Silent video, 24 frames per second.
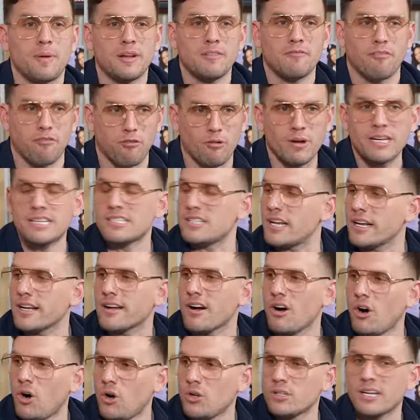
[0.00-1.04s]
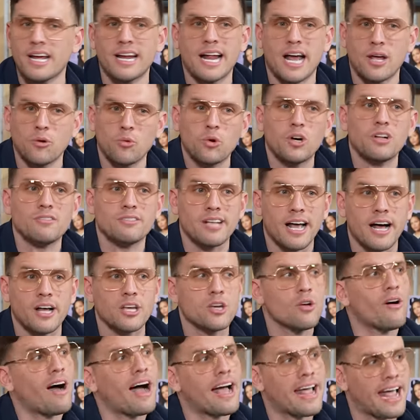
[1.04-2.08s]
been freezing cold. And I will
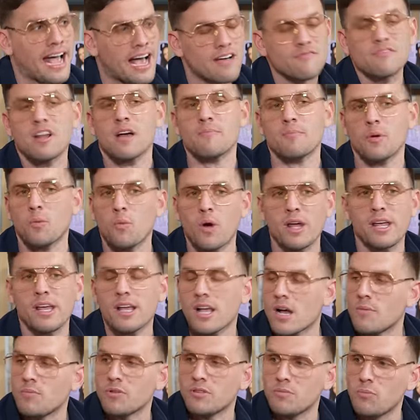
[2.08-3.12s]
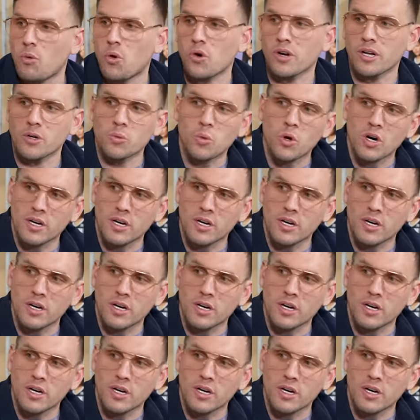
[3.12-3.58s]
tell you, I have not been waking up with morning